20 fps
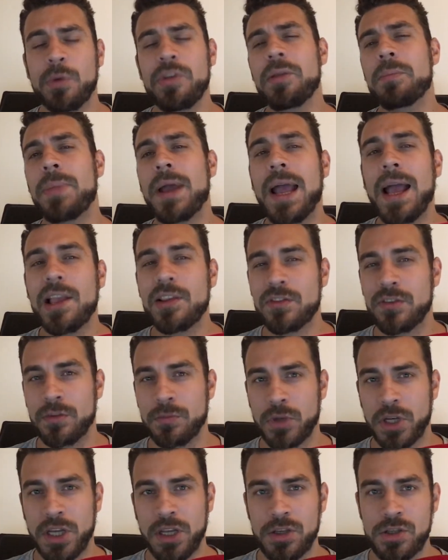he wasn't
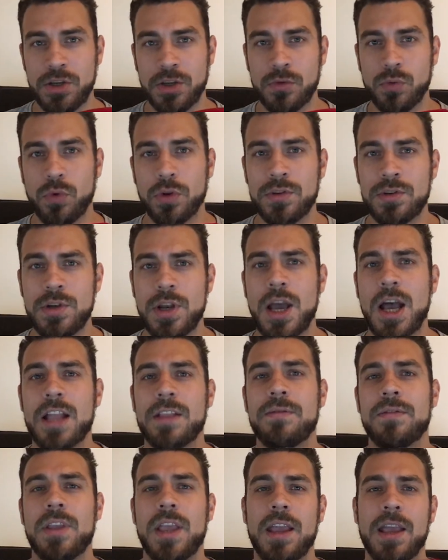passive, but he just was
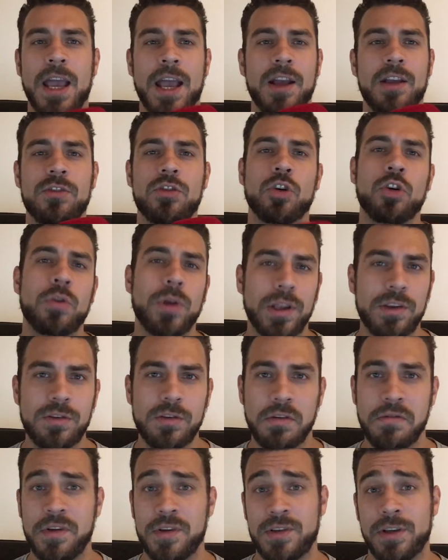not as
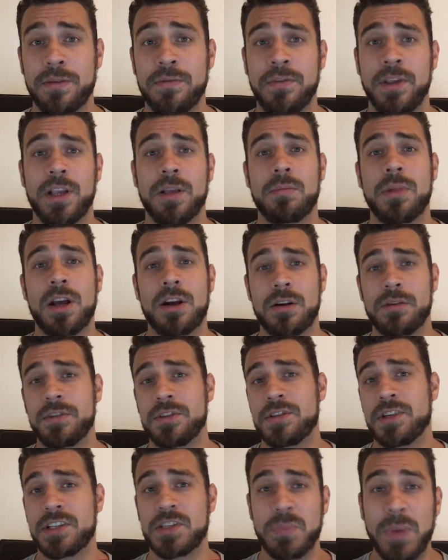aggressive as I think
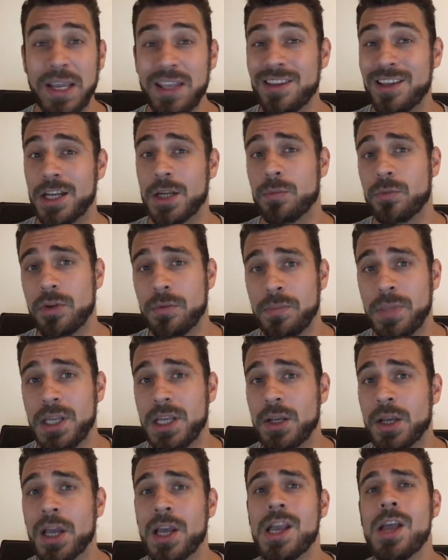Blachowicz expected him to
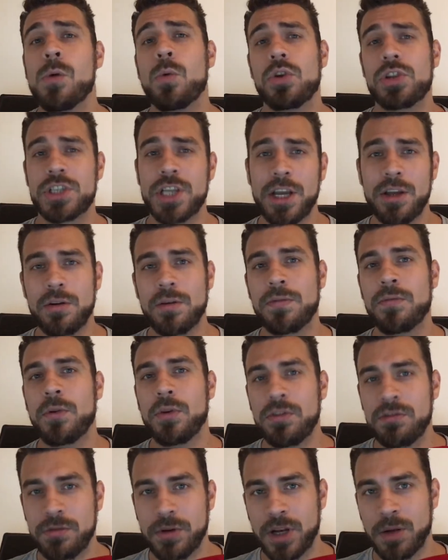be, which kind of
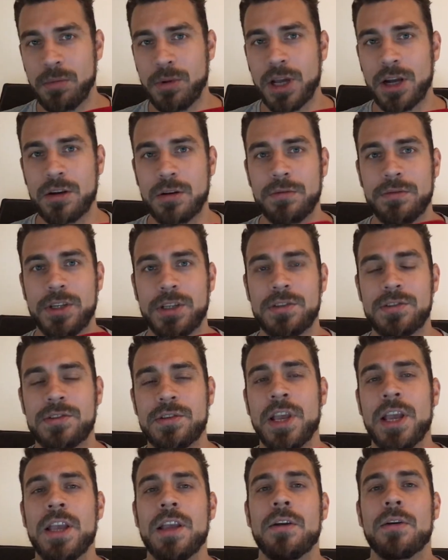frustrated
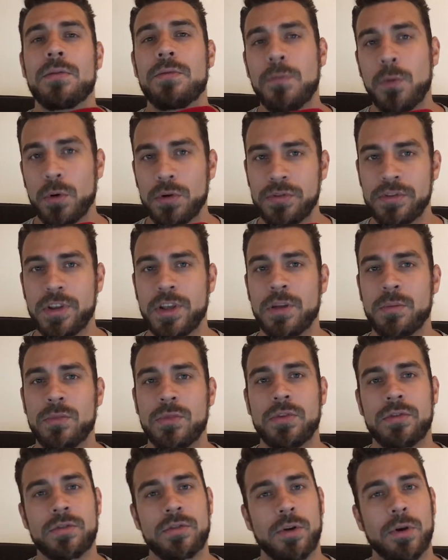Blachowicz, forced
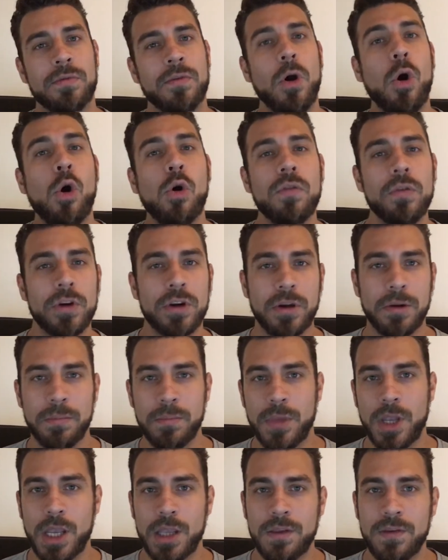him to sort of
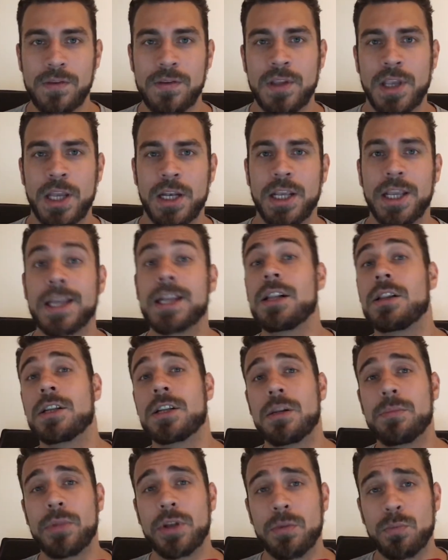overcommit and get a
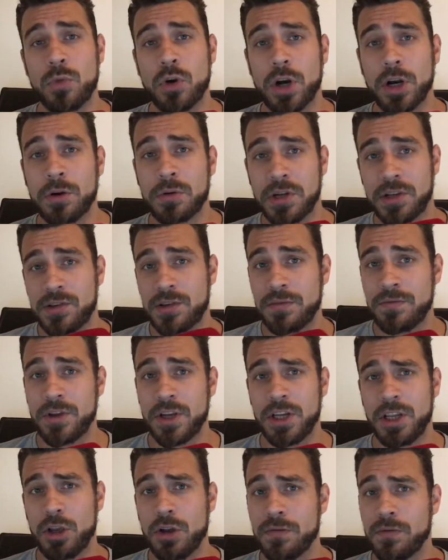little bit more aggressive
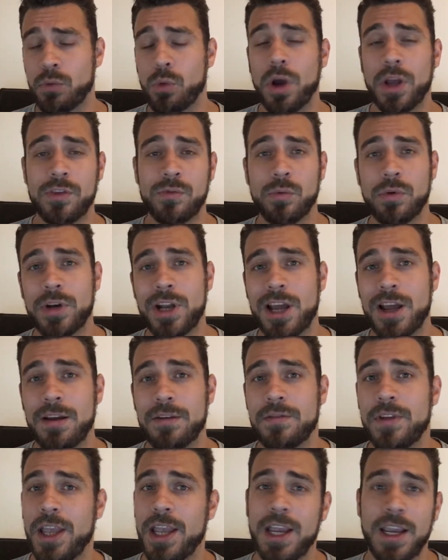than he otherwise would
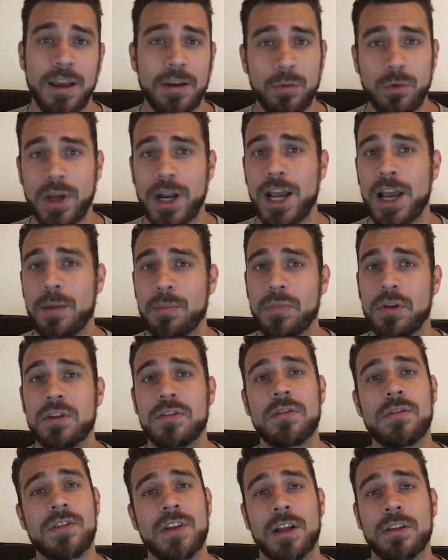have, and what
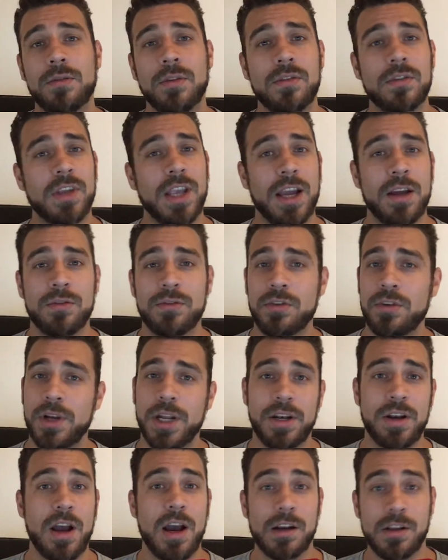happened, Santos
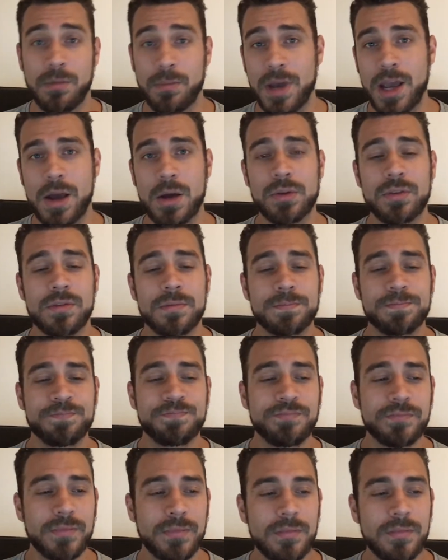countered and knocked him out.